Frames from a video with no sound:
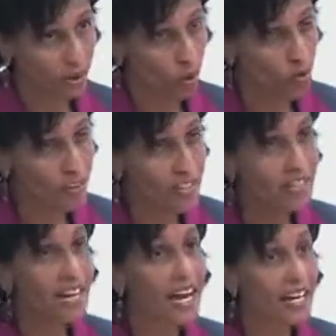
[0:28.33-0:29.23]
over the
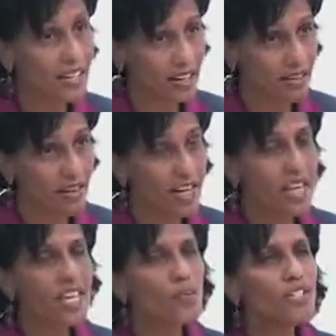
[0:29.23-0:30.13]
entire year,
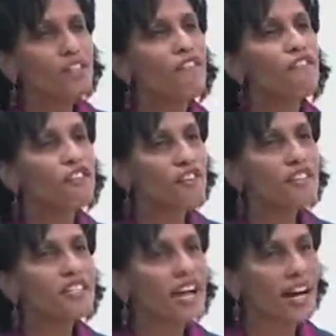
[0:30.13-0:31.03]
they will defer
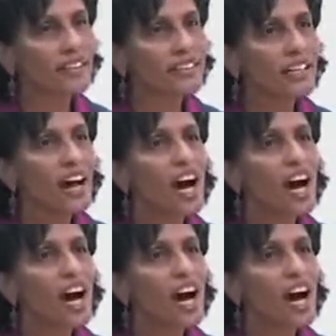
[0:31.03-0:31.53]
the tax